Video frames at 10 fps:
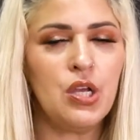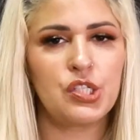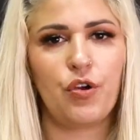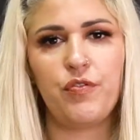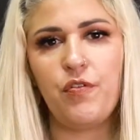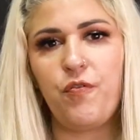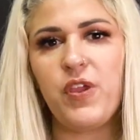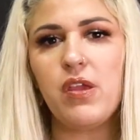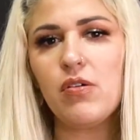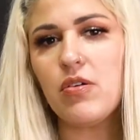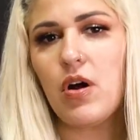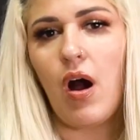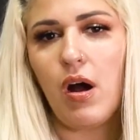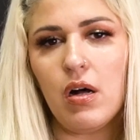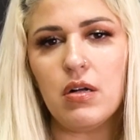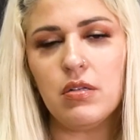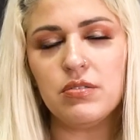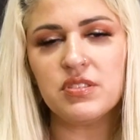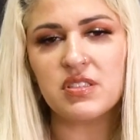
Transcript: So if you feel called